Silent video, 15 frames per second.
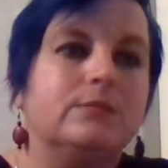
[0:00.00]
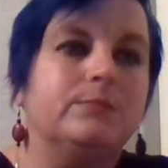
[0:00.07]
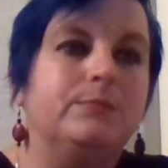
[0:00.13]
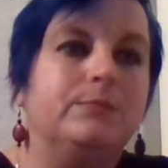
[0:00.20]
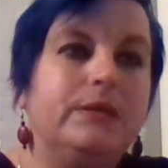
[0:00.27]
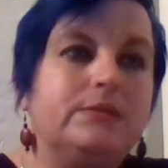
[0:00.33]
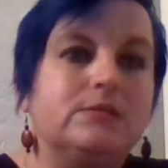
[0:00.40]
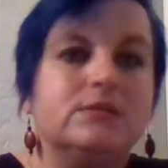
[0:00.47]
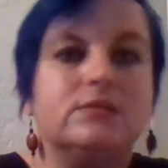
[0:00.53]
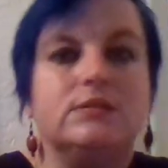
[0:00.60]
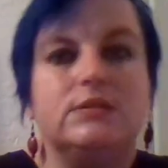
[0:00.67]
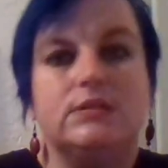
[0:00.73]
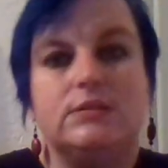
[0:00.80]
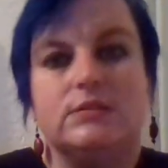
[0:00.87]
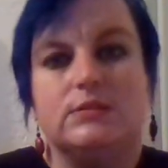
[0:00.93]

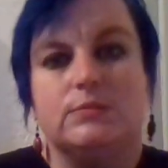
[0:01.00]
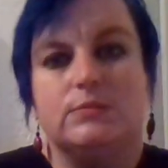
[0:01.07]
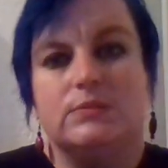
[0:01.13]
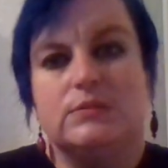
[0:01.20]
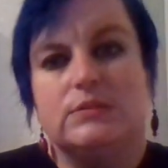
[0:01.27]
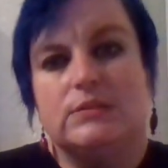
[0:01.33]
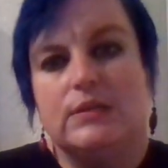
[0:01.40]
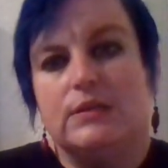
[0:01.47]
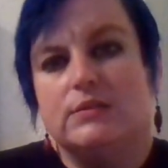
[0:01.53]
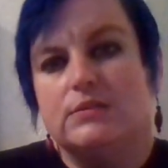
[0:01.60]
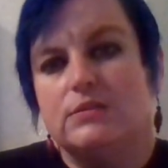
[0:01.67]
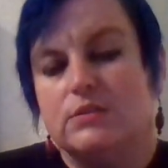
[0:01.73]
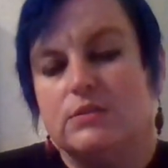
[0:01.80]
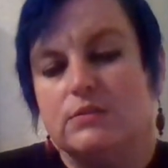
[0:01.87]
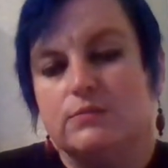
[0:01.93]
Basically says
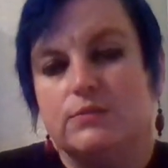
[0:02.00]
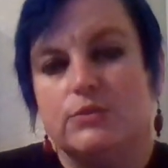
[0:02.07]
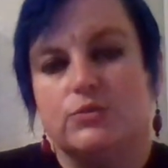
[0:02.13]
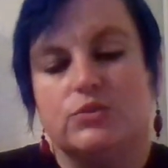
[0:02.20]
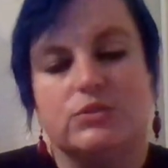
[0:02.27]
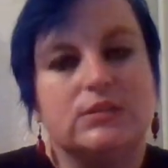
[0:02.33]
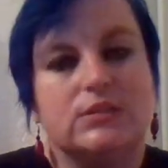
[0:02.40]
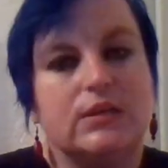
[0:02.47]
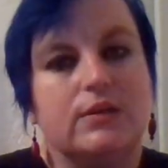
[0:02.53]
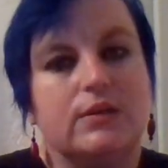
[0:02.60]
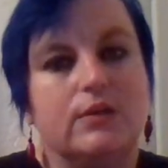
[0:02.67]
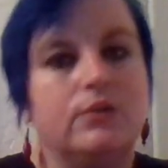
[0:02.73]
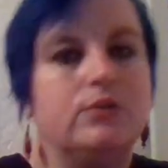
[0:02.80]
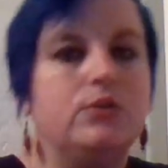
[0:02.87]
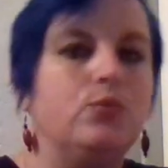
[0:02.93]
to Confucius, I
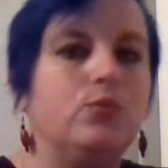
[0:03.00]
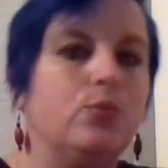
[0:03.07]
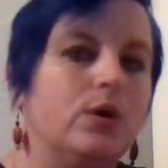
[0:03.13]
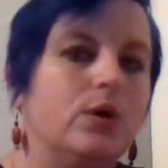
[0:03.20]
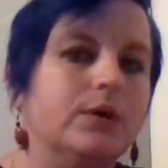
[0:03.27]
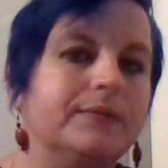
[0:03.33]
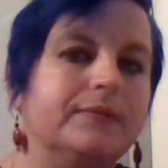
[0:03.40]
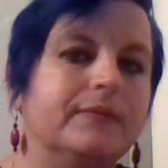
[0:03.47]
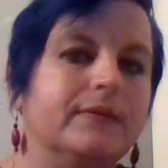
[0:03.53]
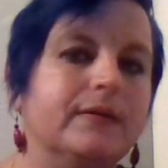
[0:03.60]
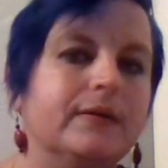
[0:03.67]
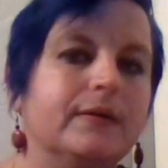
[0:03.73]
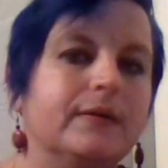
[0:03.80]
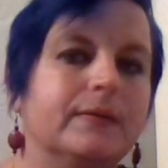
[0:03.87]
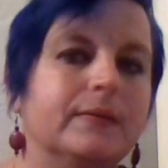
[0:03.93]
know you want
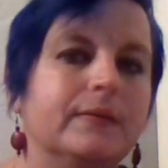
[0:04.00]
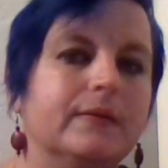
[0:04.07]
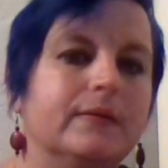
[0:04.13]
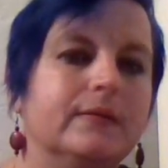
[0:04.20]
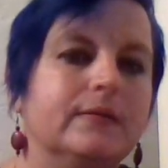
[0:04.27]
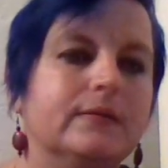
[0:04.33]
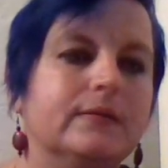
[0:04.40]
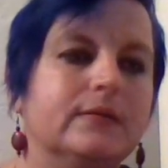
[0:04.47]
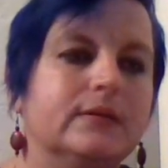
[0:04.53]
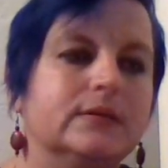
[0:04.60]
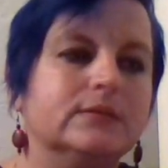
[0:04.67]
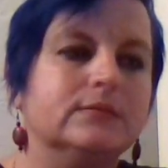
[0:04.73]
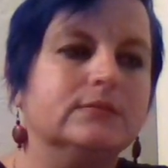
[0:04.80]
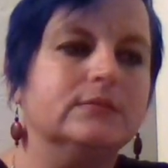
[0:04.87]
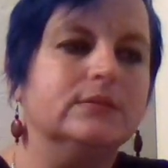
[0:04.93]

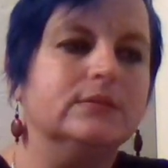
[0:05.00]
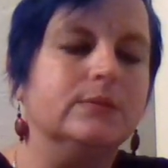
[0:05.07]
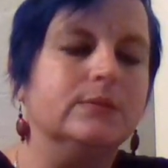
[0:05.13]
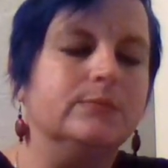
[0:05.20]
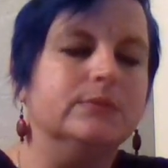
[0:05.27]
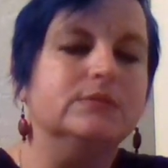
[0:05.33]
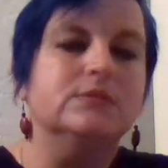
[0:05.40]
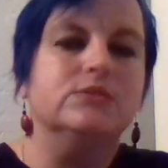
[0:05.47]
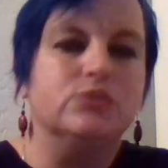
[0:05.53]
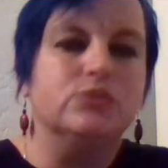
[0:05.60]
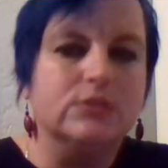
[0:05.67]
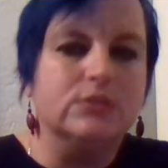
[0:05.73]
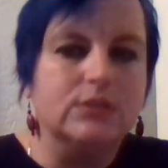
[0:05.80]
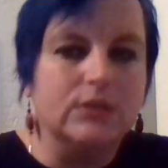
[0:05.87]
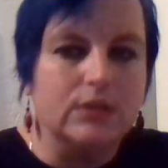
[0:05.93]
a
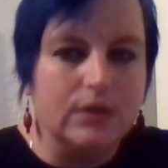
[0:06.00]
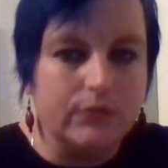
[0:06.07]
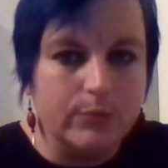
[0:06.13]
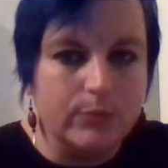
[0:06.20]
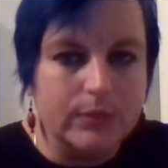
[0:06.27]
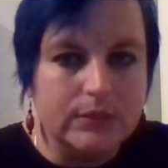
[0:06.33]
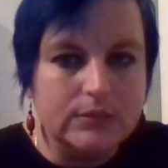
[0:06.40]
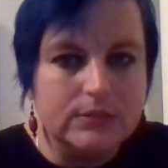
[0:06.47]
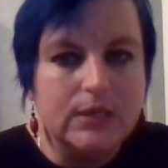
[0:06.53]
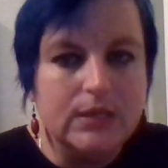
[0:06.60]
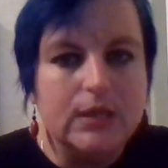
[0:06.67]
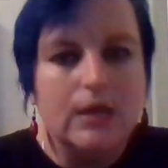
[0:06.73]
position in government.